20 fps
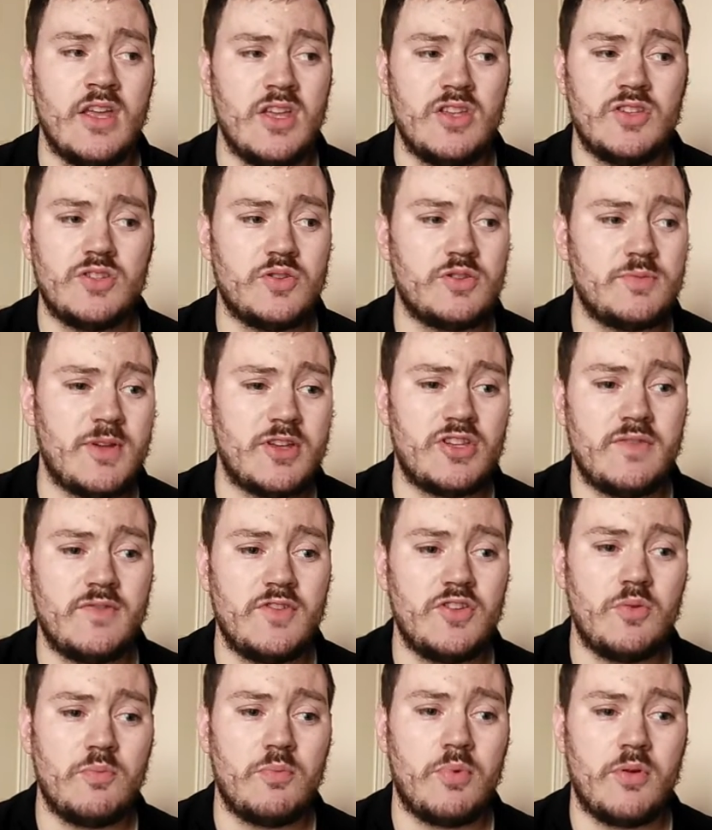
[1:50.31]
So especially if you
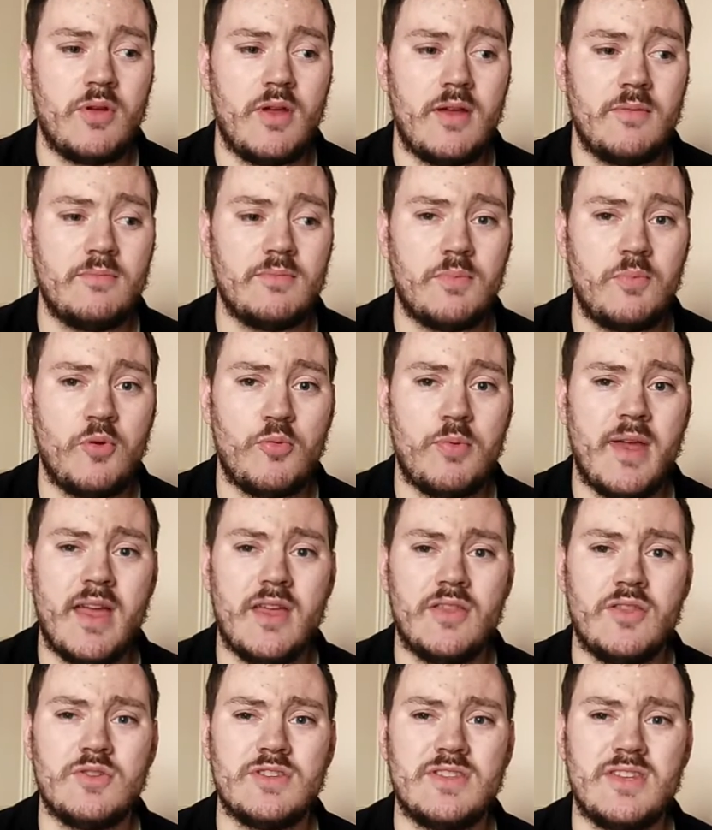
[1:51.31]
don't prepare
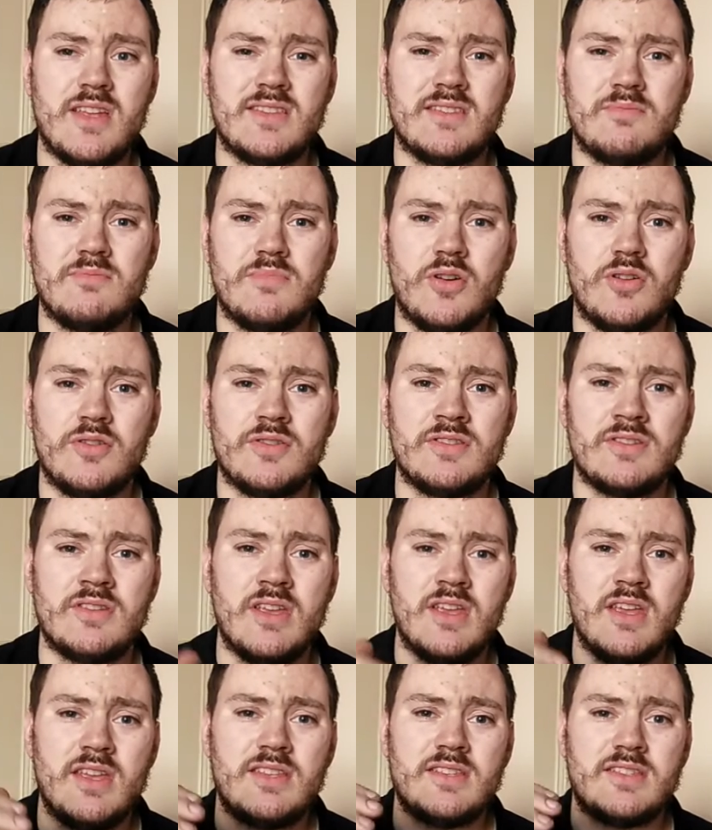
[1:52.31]
those nuts and bolts,
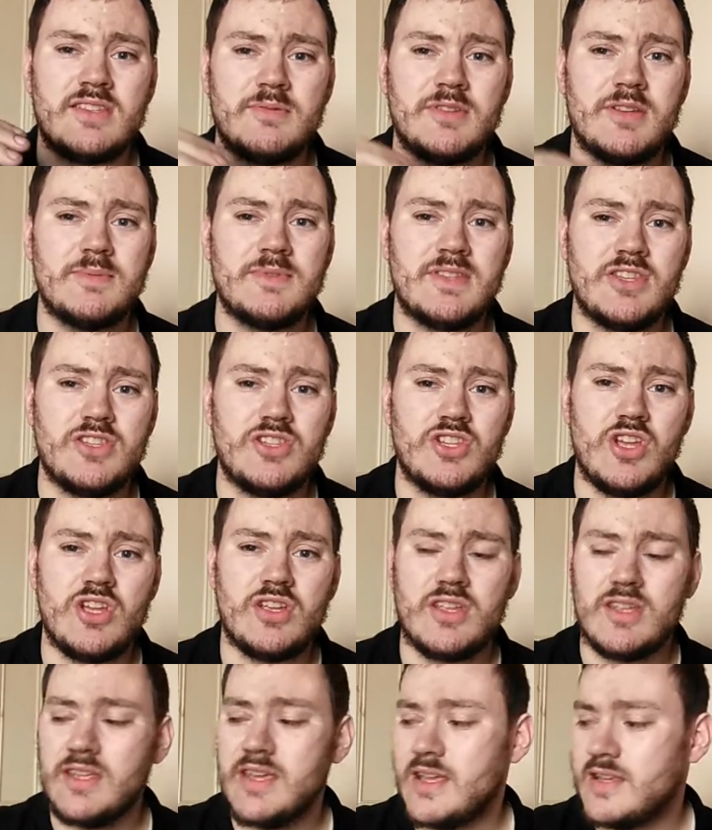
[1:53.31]
sometimes the dirt
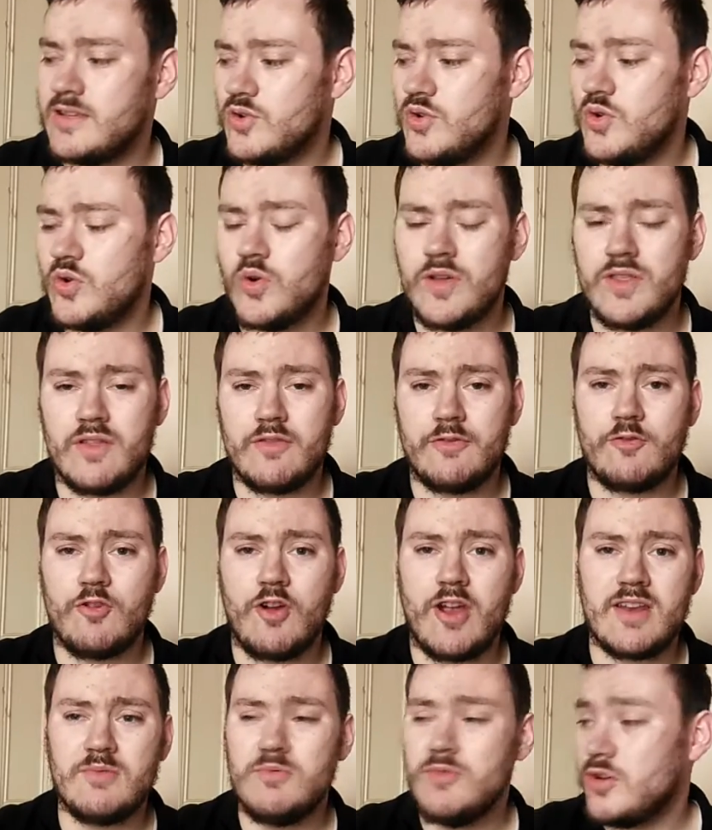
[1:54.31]
can get caught in the
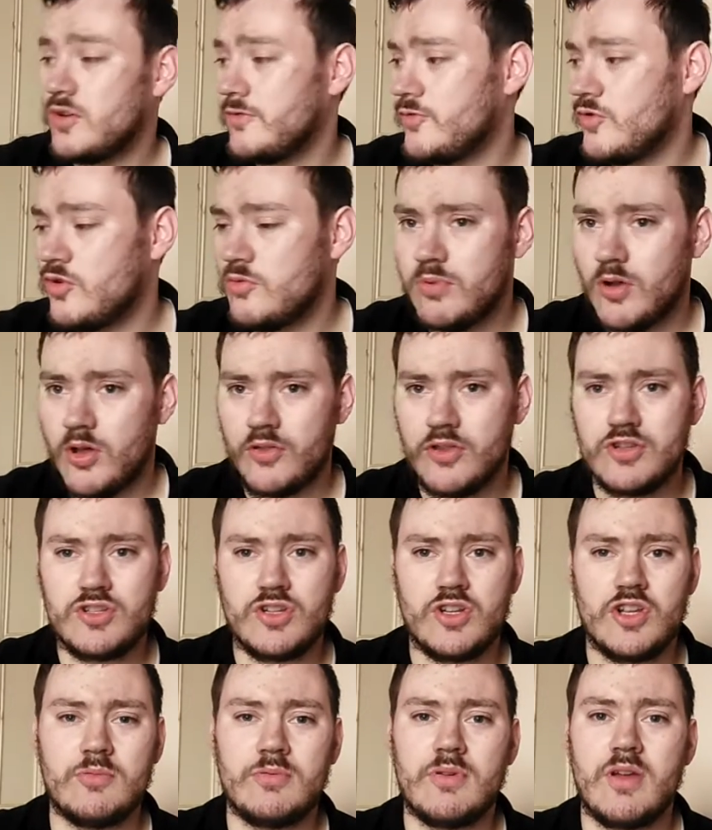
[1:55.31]
thread. I'm looking for a bolt to show
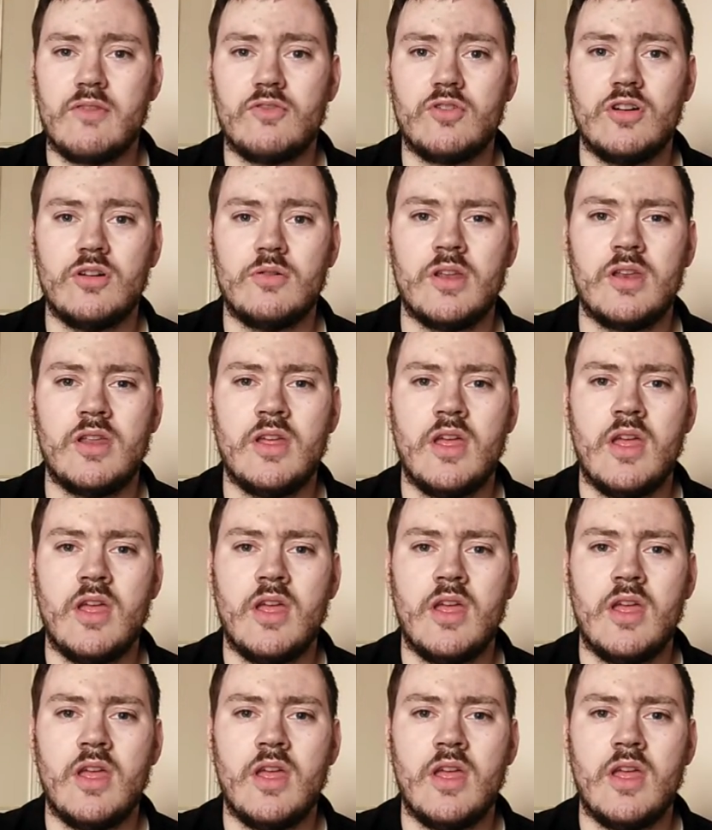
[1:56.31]
you, but I haven't got one.